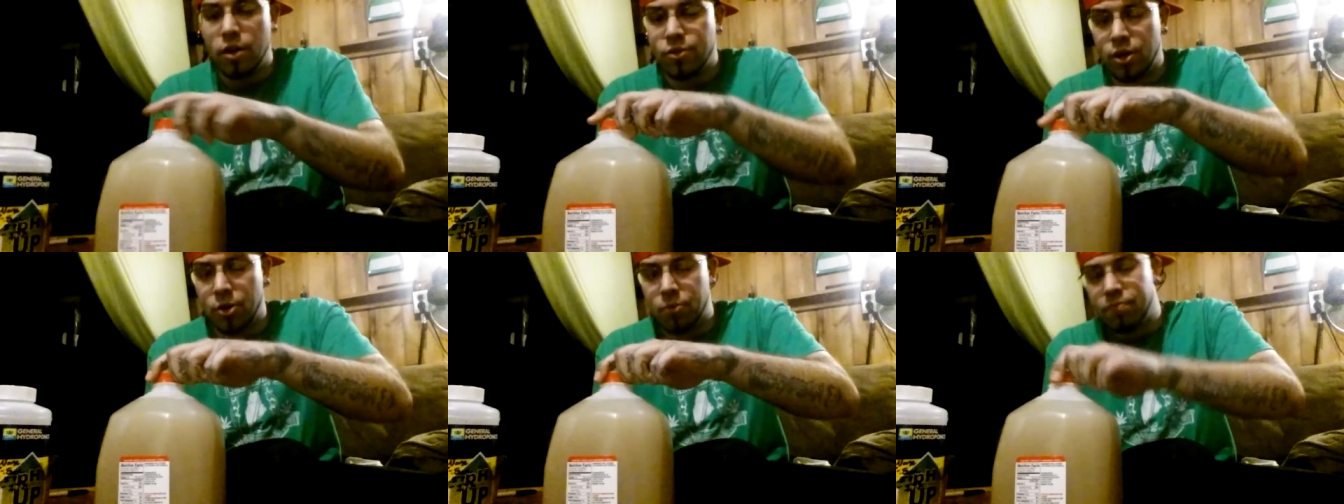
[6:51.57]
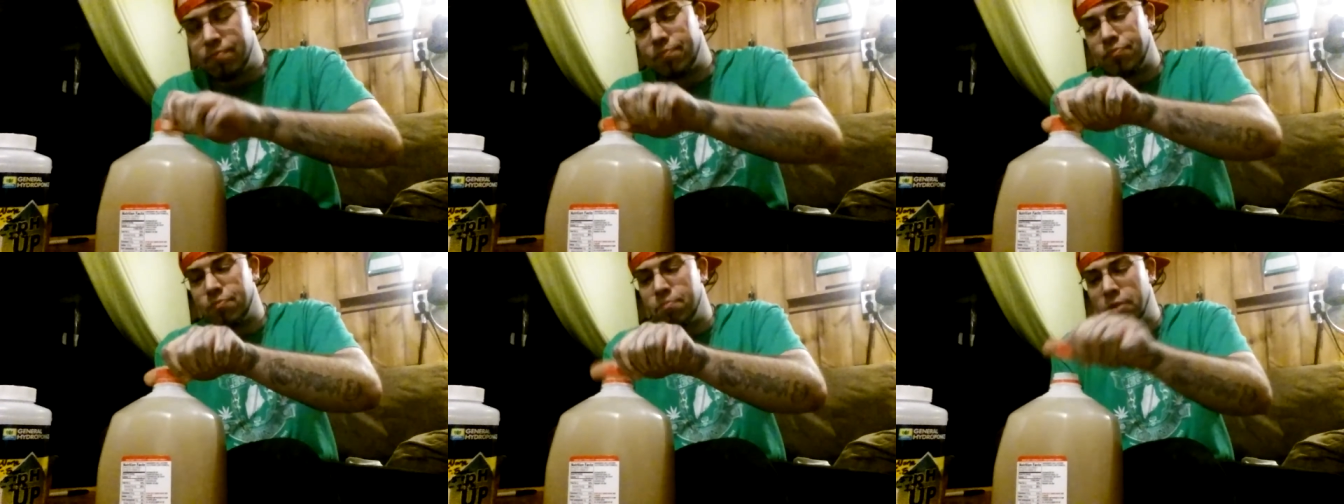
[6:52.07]
So
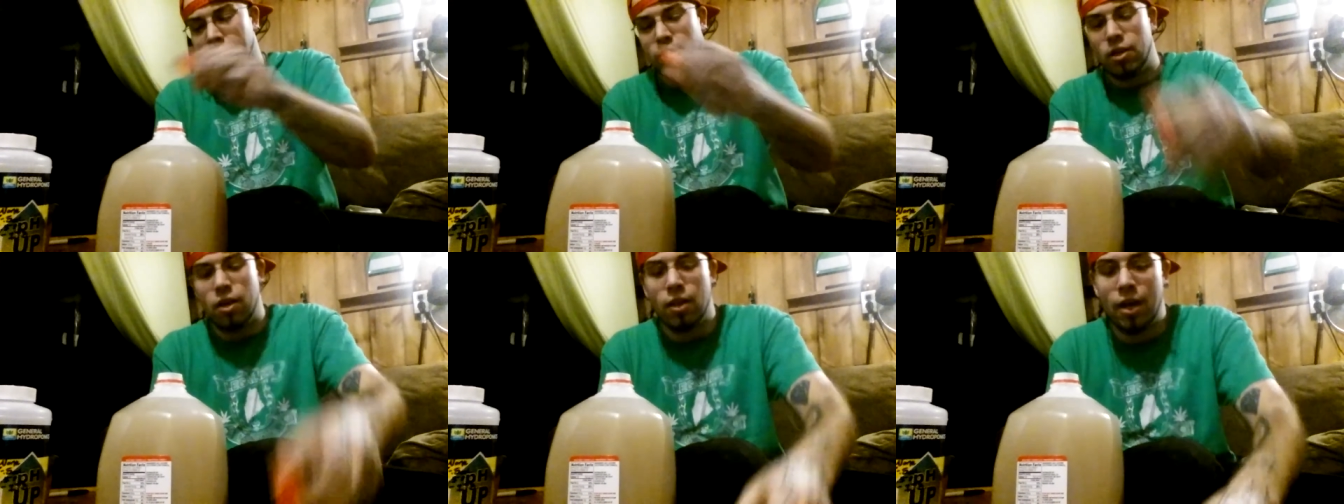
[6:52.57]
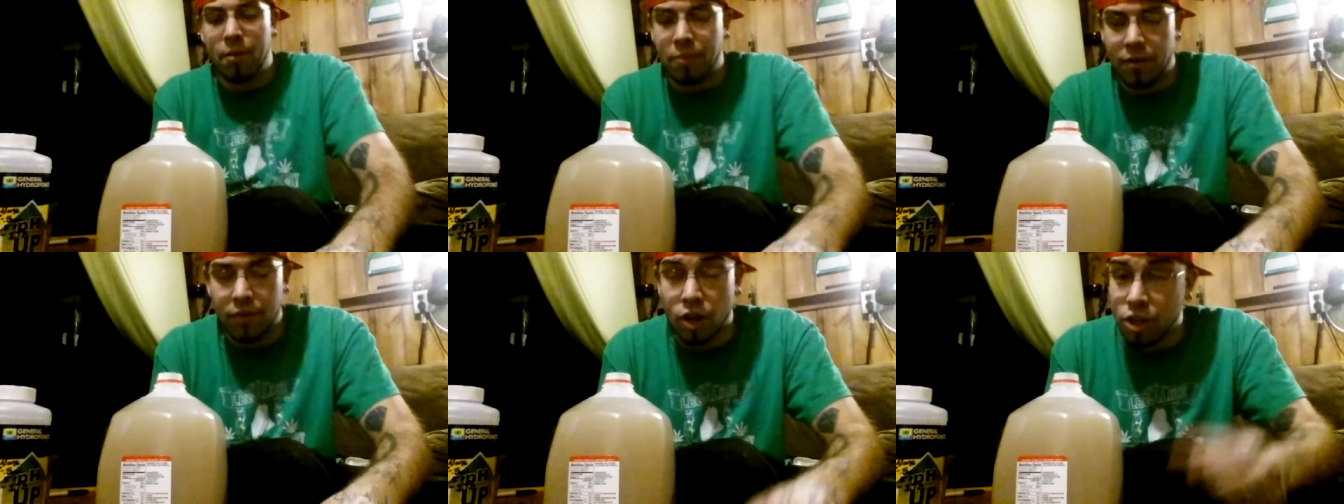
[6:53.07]
mix it all up,
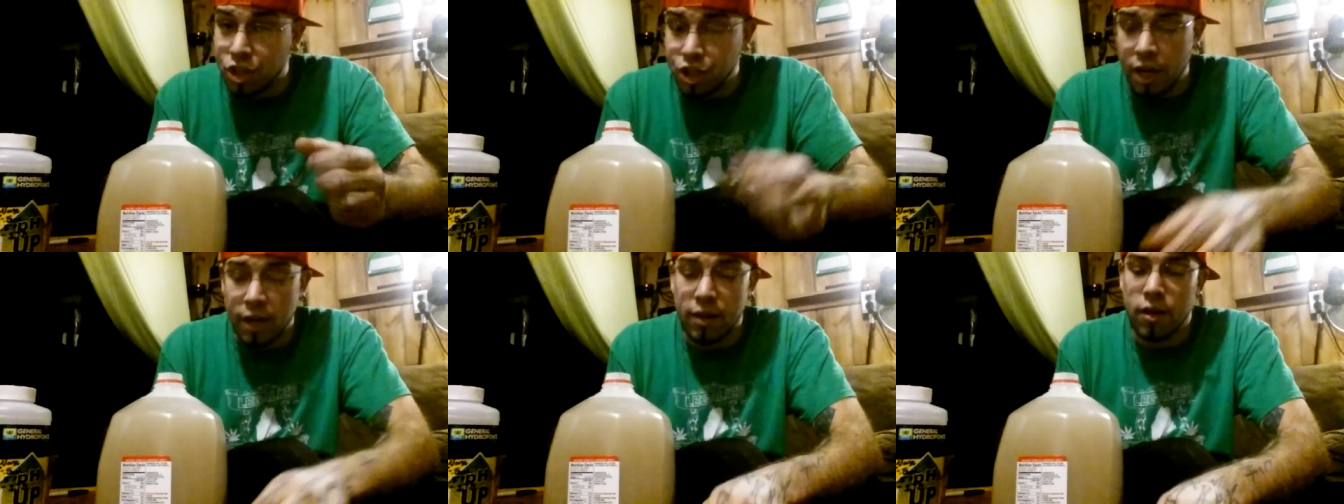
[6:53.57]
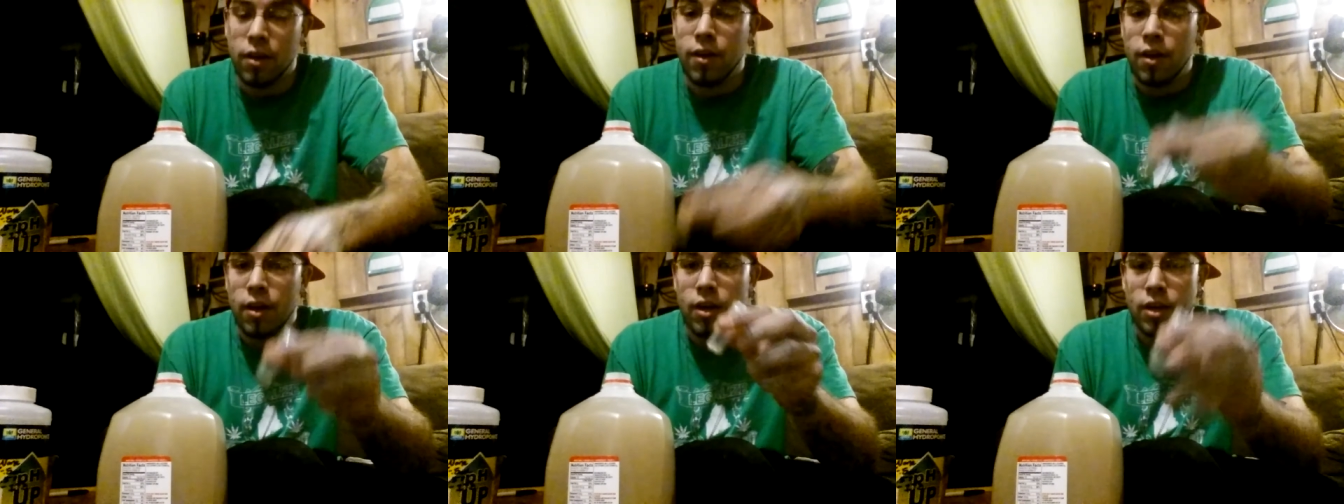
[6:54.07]
give it a good shake,
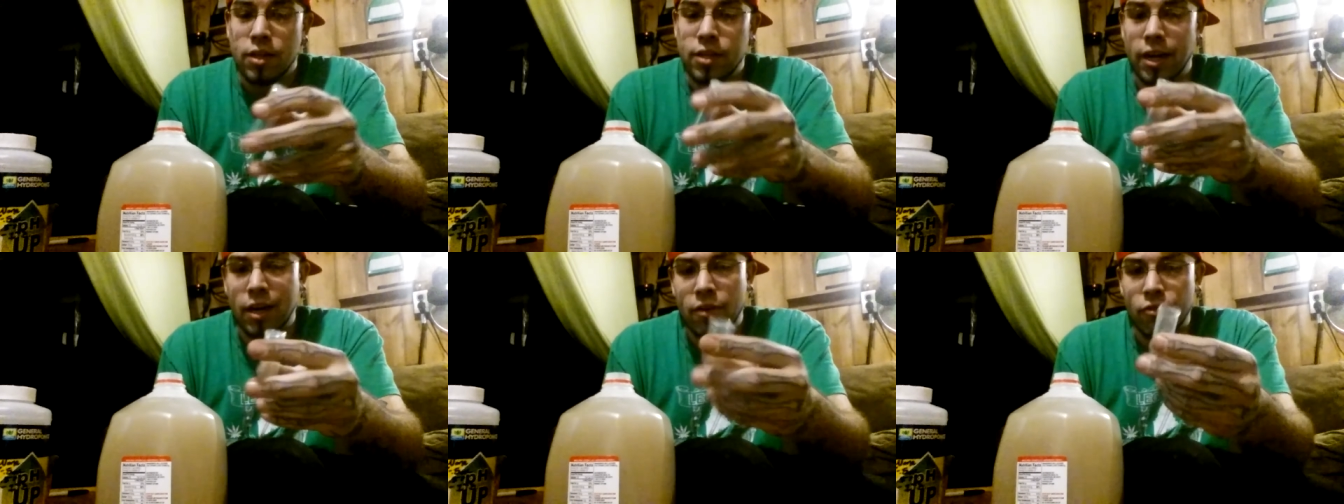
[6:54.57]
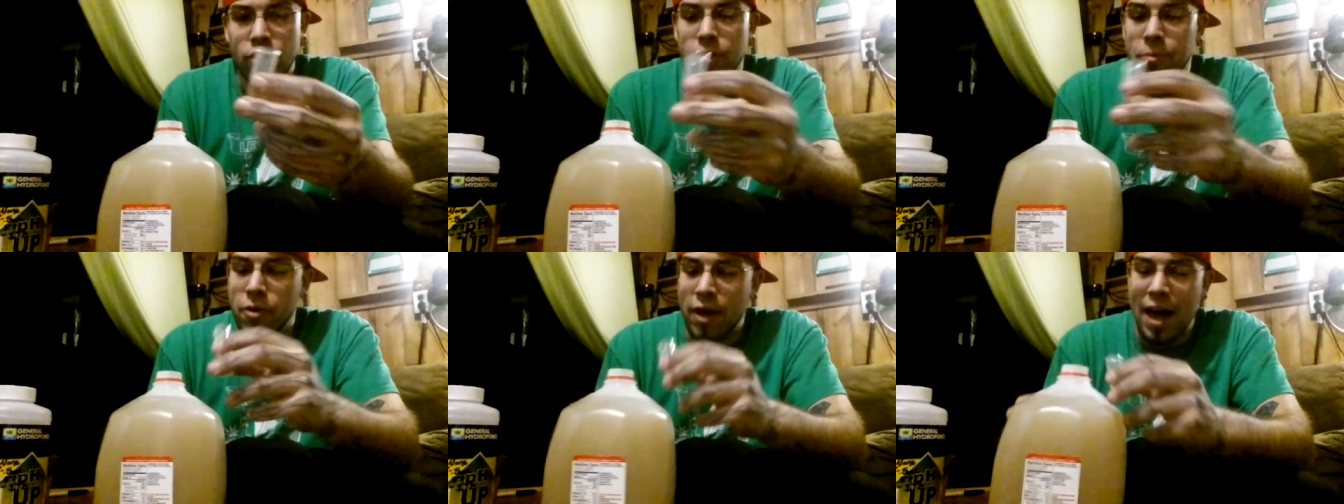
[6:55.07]
take it, fill
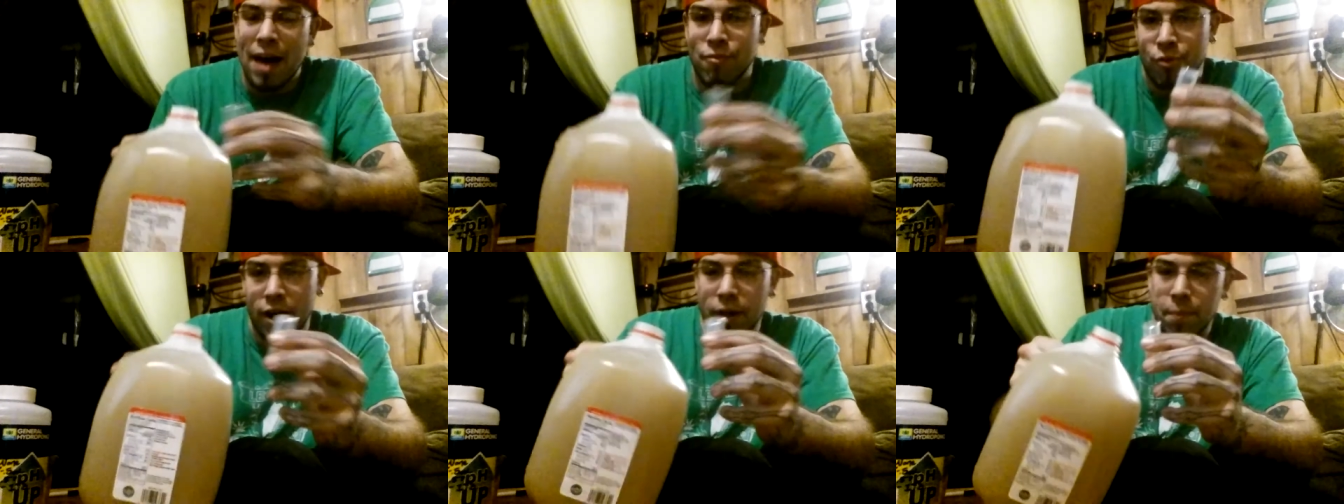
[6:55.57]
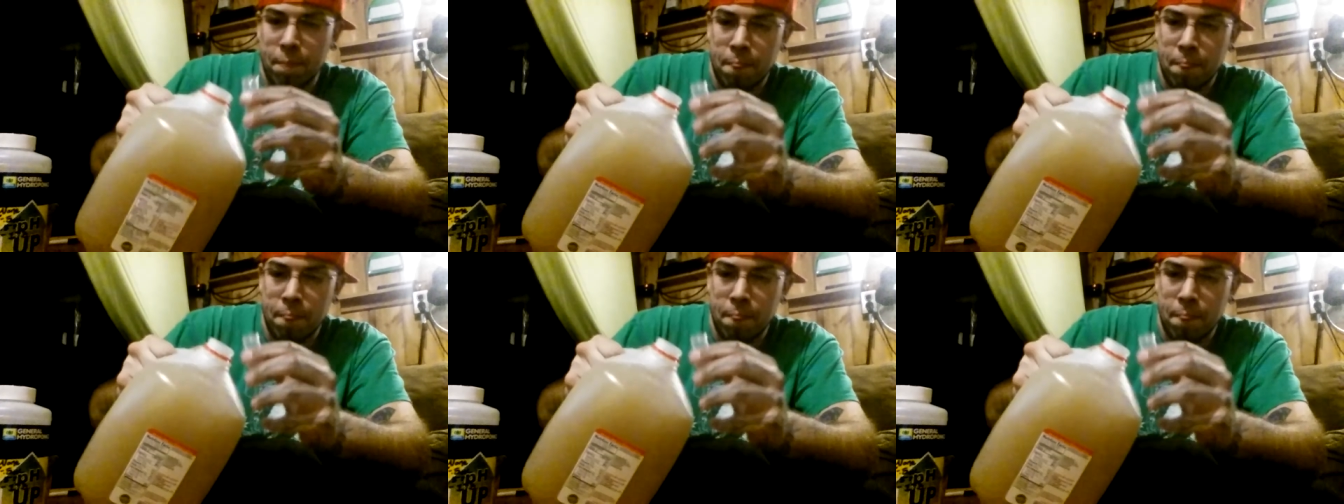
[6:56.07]
it about halfway.